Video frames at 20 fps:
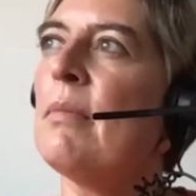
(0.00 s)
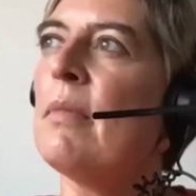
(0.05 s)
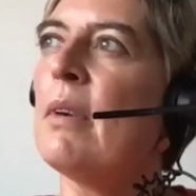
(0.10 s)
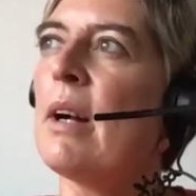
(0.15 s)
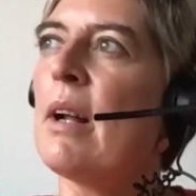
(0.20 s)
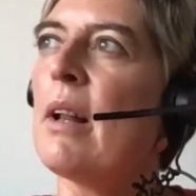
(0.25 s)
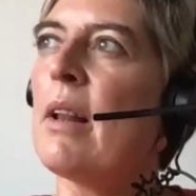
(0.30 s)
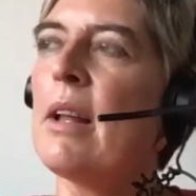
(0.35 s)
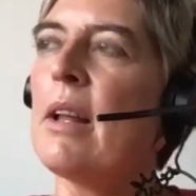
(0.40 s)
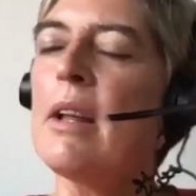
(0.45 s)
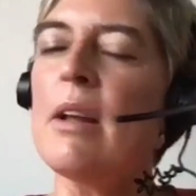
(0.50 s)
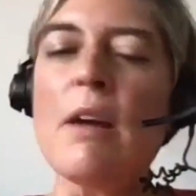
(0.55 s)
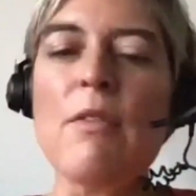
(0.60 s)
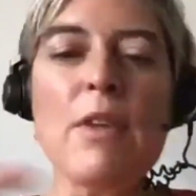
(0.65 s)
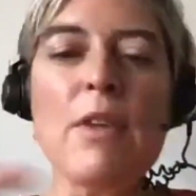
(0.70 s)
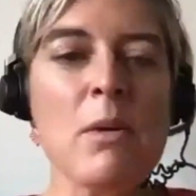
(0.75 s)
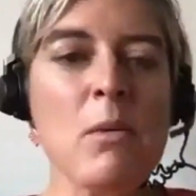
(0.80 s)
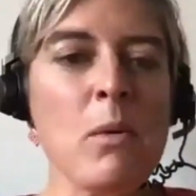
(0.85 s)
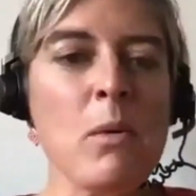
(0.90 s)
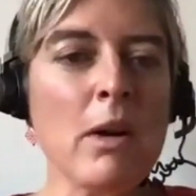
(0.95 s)
I think
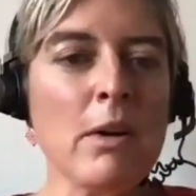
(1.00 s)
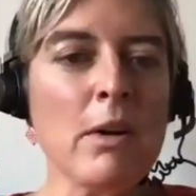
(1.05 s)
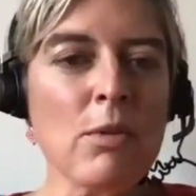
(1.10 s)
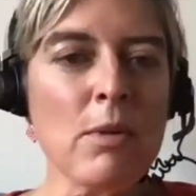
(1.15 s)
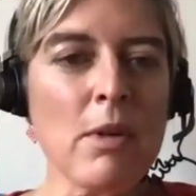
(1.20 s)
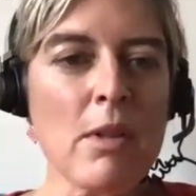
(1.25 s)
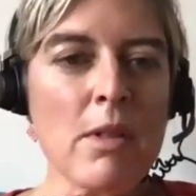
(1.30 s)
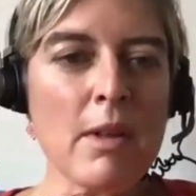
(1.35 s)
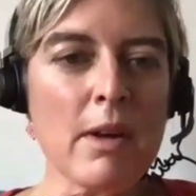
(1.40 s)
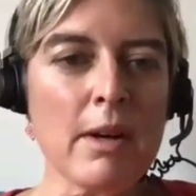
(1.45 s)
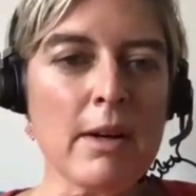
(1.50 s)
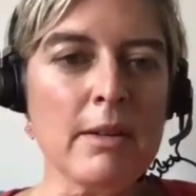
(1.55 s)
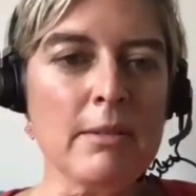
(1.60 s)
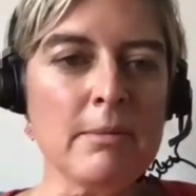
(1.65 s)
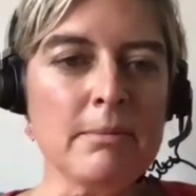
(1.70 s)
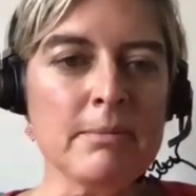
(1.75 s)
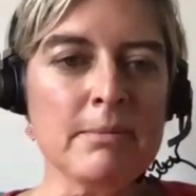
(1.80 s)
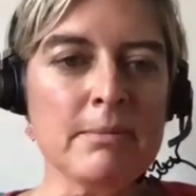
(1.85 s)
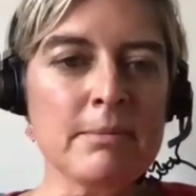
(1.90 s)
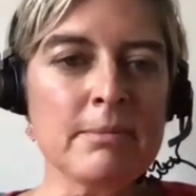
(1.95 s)
having worked with
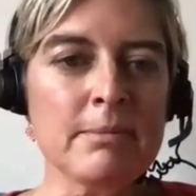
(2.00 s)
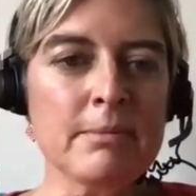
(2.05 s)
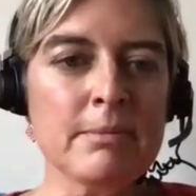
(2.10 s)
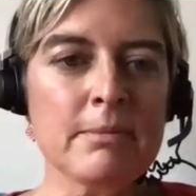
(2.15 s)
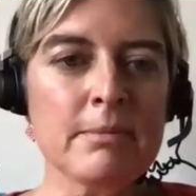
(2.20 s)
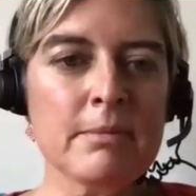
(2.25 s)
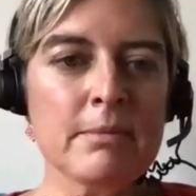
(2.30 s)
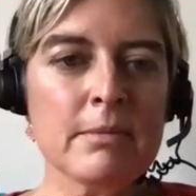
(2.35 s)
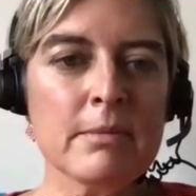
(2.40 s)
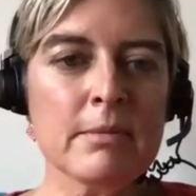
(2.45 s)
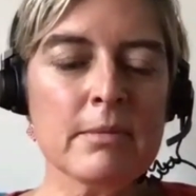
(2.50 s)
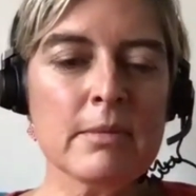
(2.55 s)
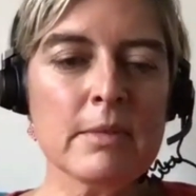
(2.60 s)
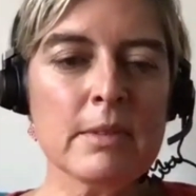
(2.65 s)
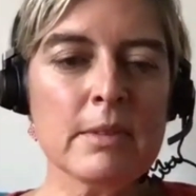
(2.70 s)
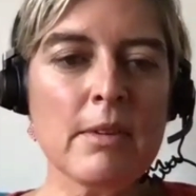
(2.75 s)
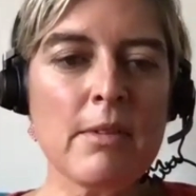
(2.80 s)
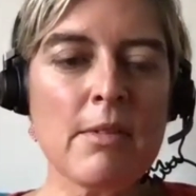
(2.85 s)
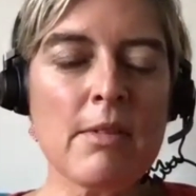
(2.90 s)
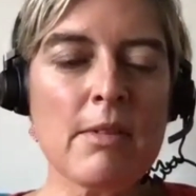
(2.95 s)

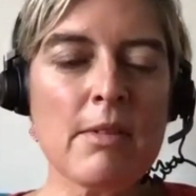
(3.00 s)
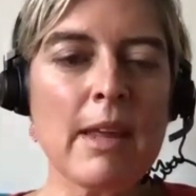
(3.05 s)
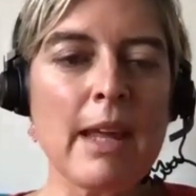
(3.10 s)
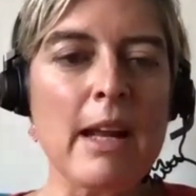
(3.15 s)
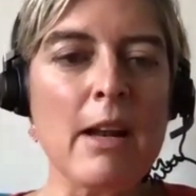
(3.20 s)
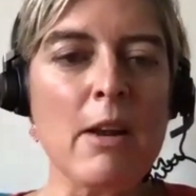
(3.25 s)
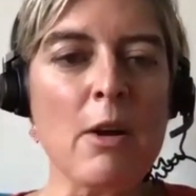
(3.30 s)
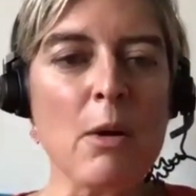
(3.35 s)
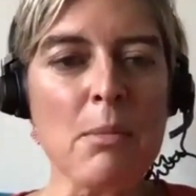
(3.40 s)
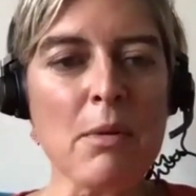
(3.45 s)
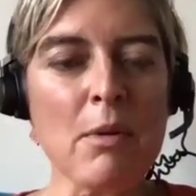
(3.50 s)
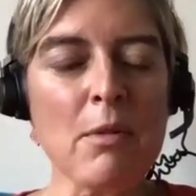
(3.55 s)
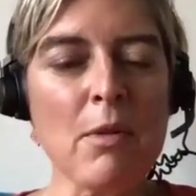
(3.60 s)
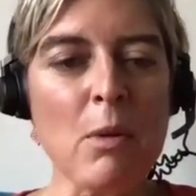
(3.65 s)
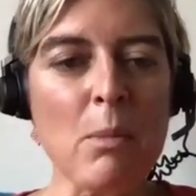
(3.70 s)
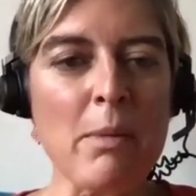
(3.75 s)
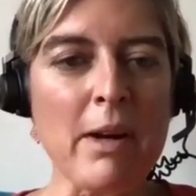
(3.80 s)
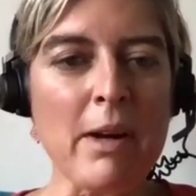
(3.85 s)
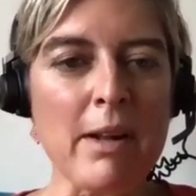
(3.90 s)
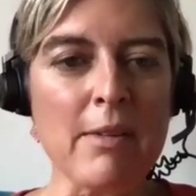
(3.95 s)
scale ups over
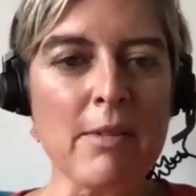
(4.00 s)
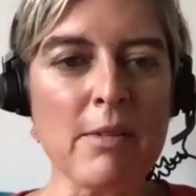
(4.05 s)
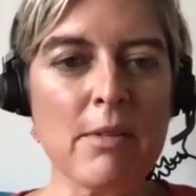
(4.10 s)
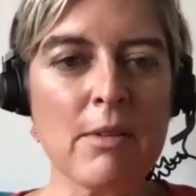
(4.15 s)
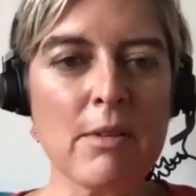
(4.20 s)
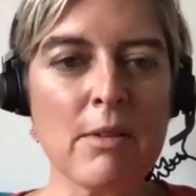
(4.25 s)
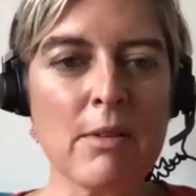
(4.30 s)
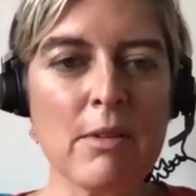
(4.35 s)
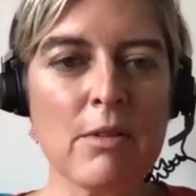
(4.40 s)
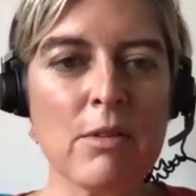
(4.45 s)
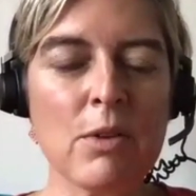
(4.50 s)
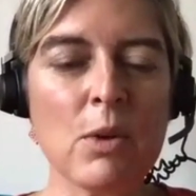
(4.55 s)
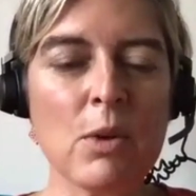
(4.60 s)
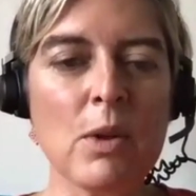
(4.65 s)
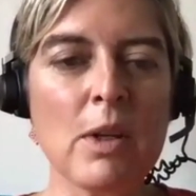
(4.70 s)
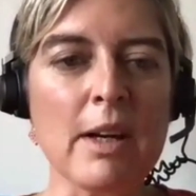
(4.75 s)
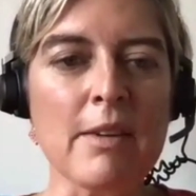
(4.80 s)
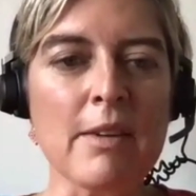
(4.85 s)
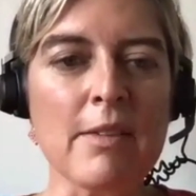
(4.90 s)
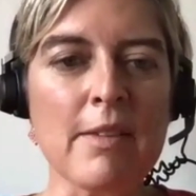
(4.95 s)
the past few
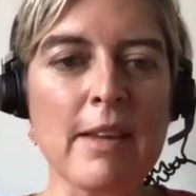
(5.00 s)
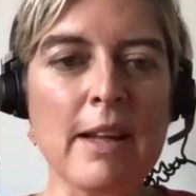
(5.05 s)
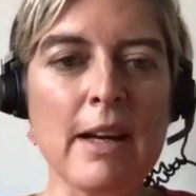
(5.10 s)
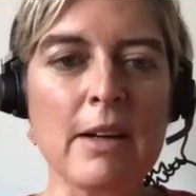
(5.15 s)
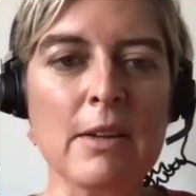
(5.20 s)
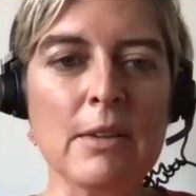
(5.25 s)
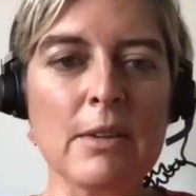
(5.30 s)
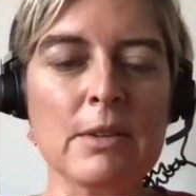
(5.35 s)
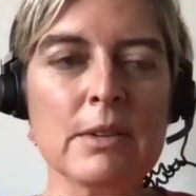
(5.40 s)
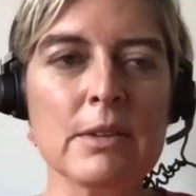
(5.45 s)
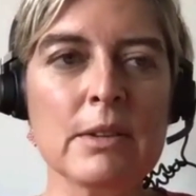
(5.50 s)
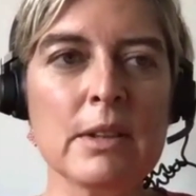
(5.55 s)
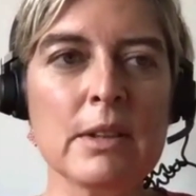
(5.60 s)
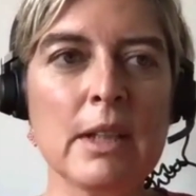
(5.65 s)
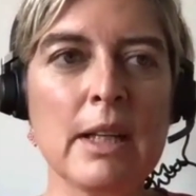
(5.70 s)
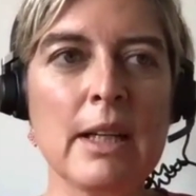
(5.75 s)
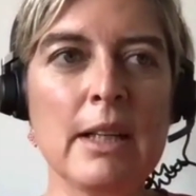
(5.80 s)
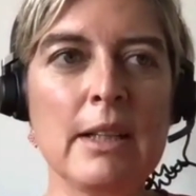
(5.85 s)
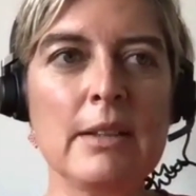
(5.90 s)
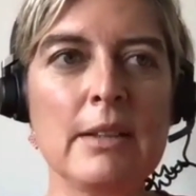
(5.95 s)
years now,
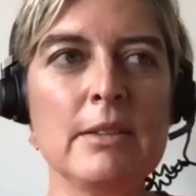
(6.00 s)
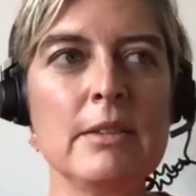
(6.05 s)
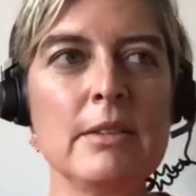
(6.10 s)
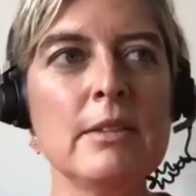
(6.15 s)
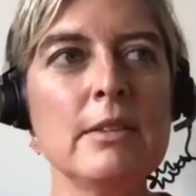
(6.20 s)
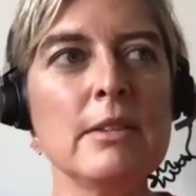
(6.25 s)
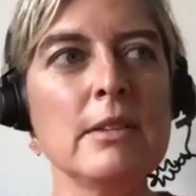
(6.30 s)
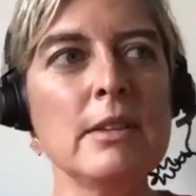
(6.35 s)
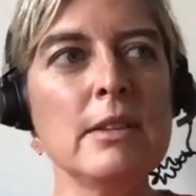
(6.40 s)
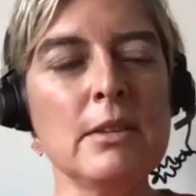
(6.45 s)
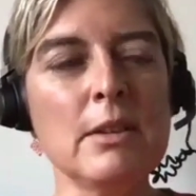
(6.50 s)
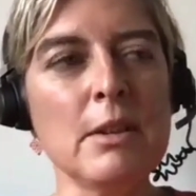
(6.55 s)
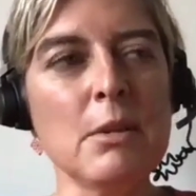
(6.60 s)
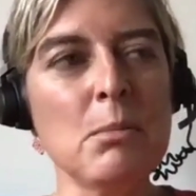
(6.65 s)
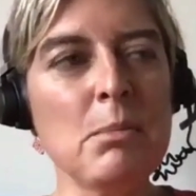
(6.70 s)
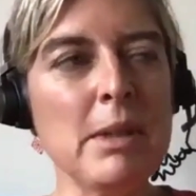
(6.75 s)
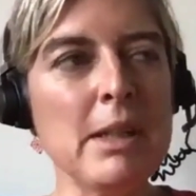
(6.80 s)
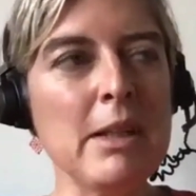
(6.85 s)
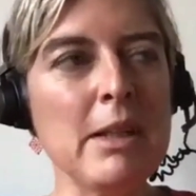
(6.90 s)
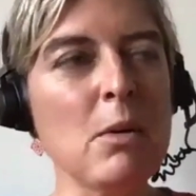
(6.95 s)
and
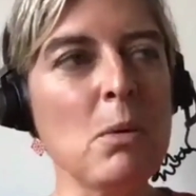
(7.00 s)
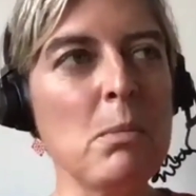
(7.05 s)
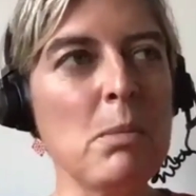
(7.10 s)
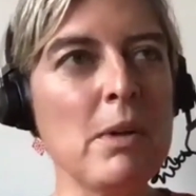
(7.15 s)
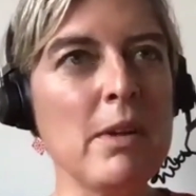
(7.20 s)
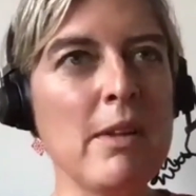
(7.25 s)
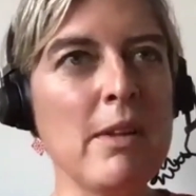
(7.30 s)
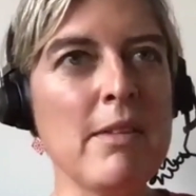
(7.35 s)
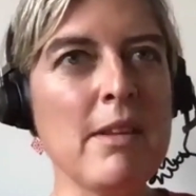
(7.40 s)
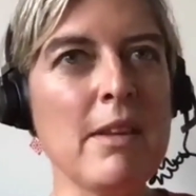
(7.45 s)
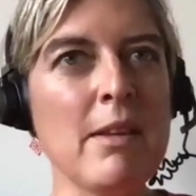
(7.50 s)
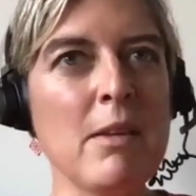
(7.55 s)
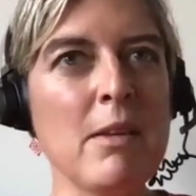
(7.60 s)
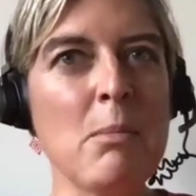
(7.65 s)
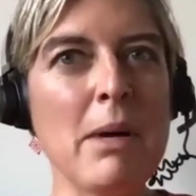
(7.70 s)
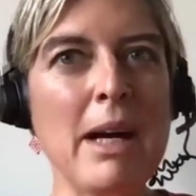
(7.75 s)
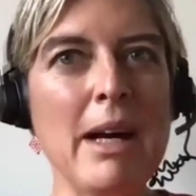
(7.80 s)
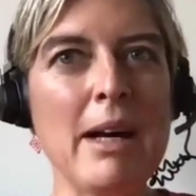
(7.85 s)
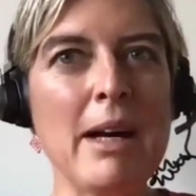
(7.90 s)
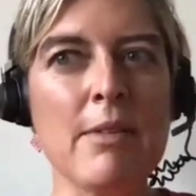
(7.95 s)
and bigger companies in the
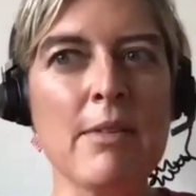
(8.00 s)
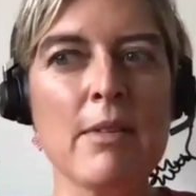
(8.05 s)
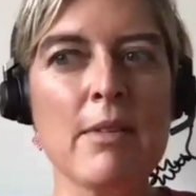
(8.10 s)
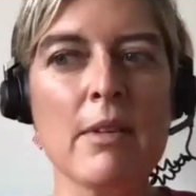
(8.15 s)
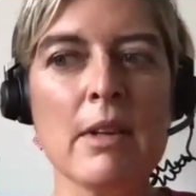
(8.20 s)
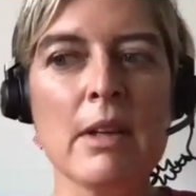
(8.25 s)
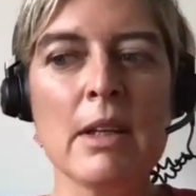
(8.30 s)
past,